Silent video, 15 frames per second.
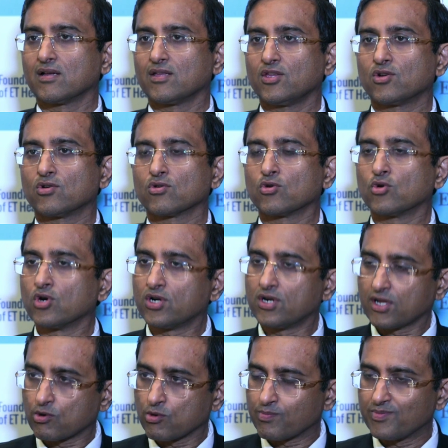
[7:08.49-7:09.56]
you know, good
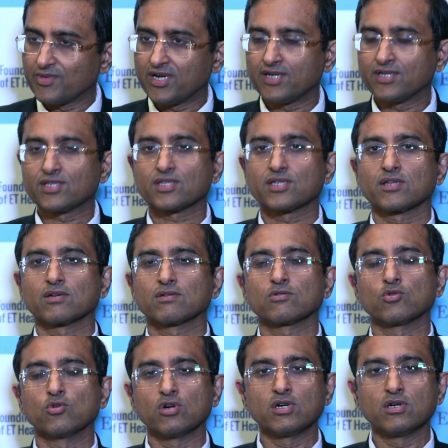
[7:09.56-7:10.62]
equipments,
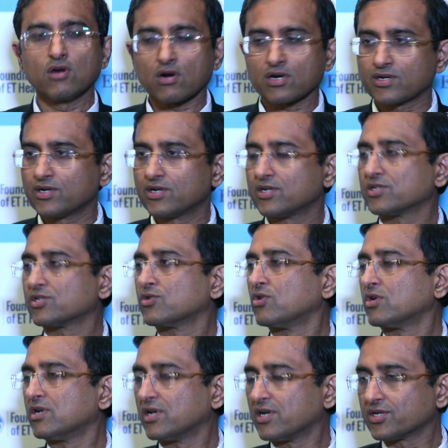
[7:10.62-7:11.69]
good doctors,
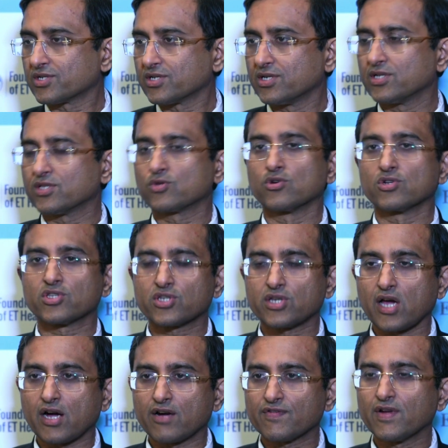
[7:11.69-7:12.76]
good nurses, good
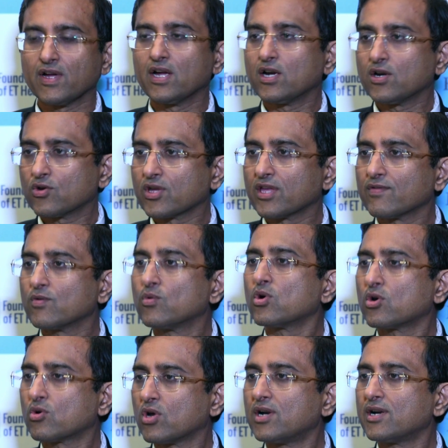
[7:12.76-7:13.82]
staff to give
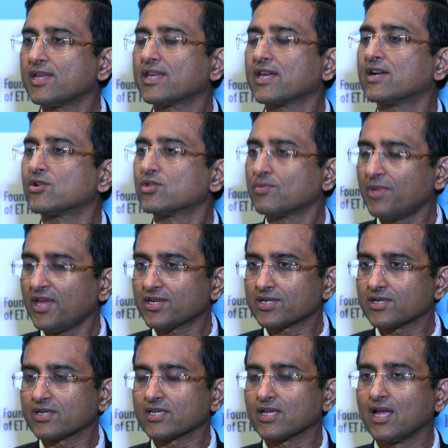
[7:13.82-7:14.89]
good quality care to the
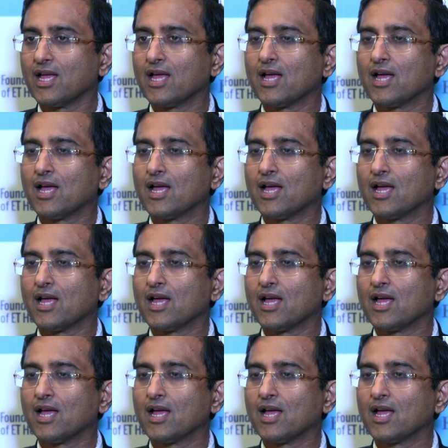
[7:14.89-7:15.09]
patients.